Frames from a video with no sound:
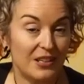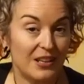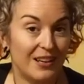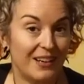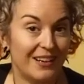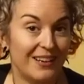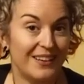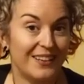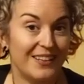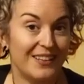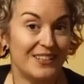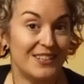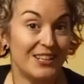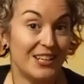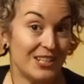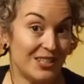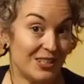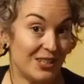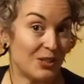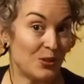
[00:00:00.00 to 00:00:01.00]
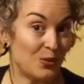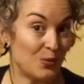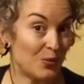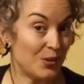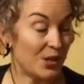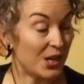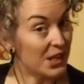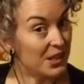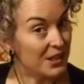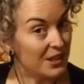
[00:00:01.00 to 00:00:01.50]
a tasting tool
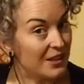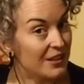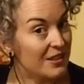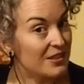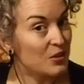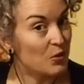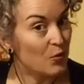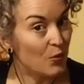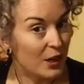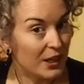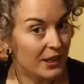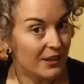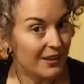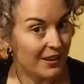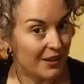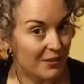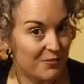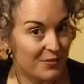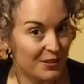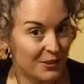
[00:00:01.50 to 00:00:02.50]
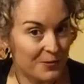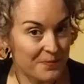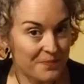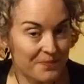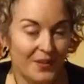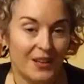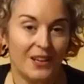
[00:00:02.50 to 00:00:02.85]
that I think is quite helpful.